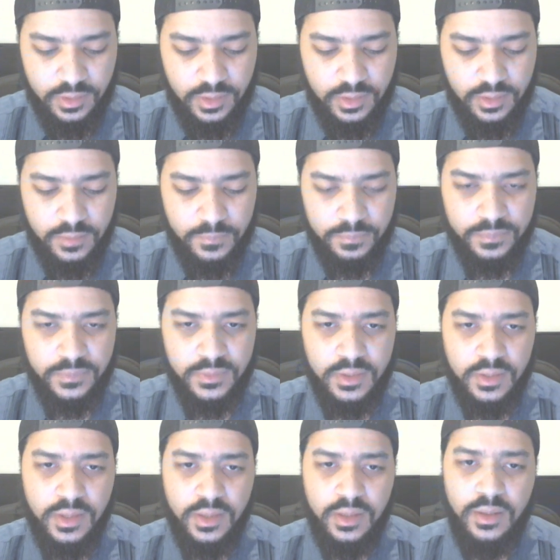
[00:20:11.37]
um,
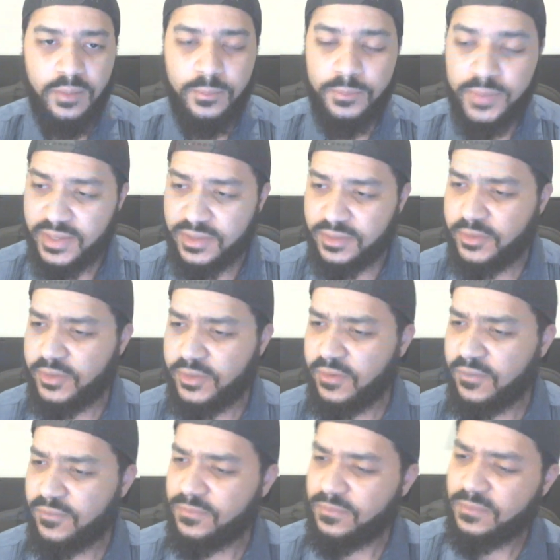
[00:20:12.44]
but
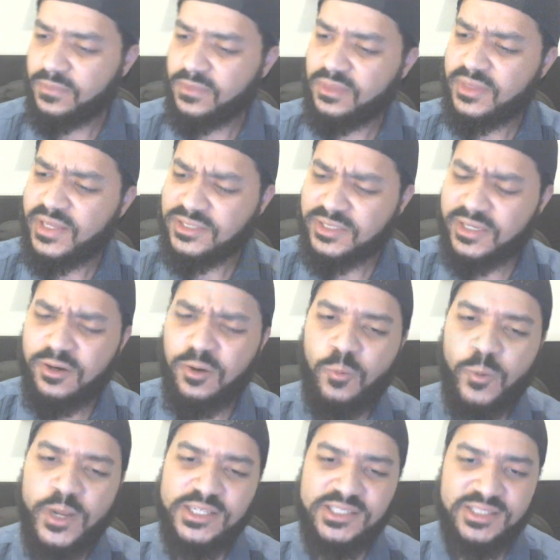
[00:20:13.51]
let's get on
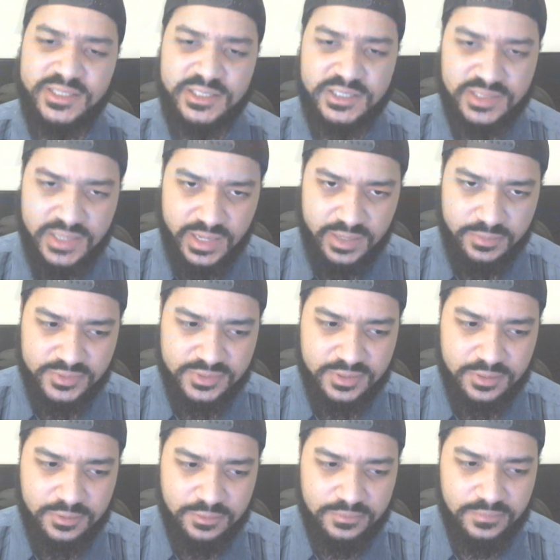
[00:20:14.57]
Wesley Snipes
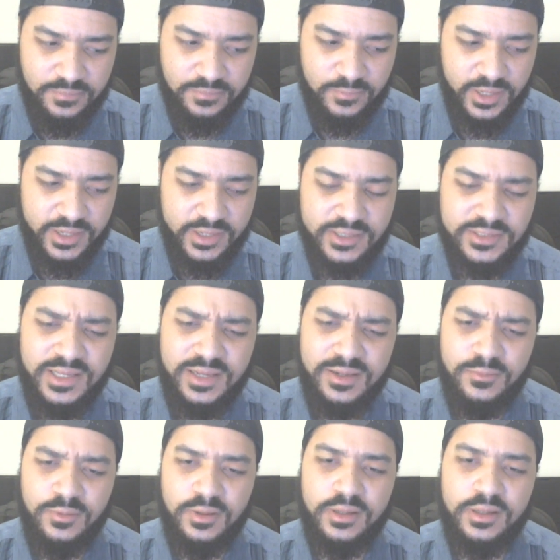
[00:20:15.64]
though, right? Because I
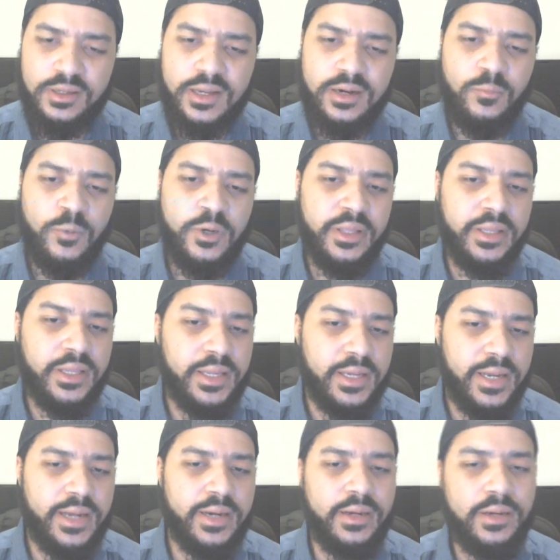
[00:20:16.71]
kind of want to get
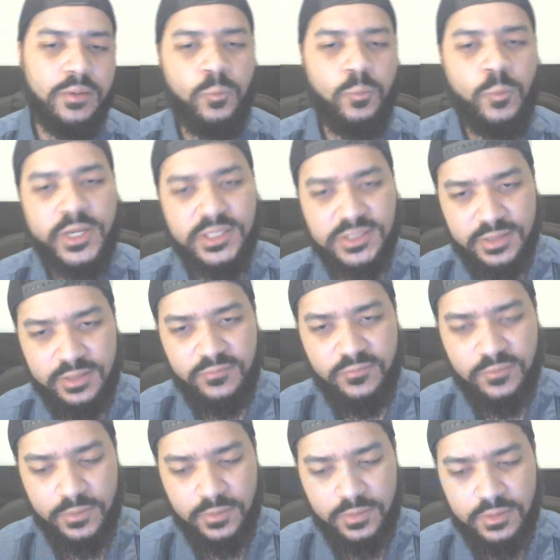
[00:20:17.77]
at Wesley
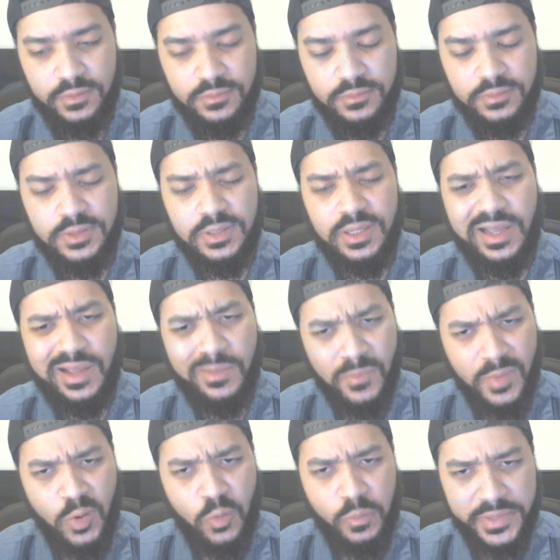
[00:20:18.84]
for a
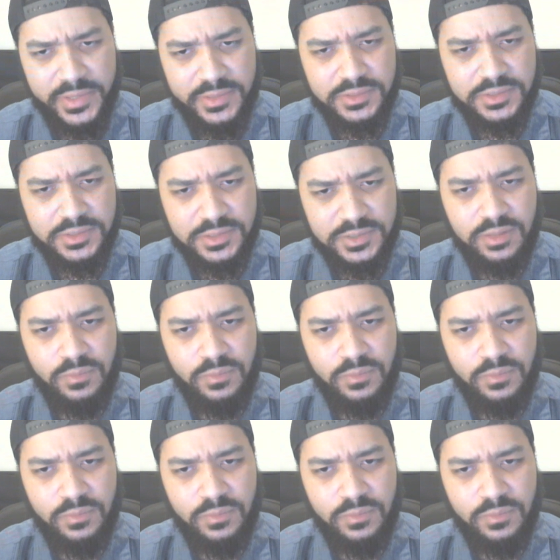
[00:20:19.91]
moment,